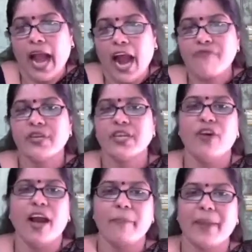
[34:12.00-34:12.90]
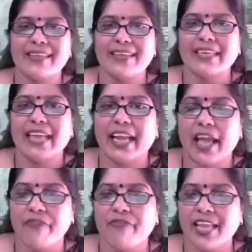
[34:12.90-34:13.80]
After you have presented
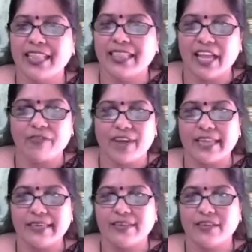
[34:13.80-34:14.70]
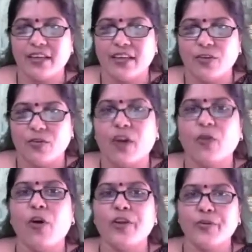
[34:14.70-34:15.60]
everything, friends, you are
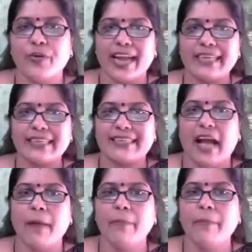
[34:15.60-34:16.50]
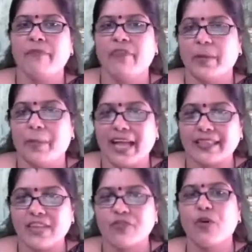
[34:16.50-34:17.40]
going to get some feedback.
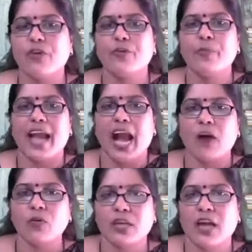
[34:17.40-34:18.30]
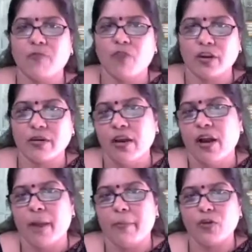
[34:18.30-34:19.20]
There's going to be an outcome what,
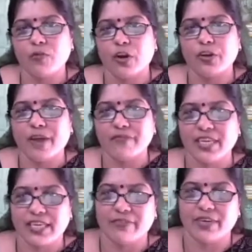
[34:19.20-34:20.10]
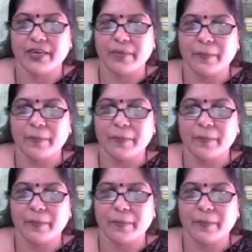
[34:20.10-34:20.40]
about what you have delivered.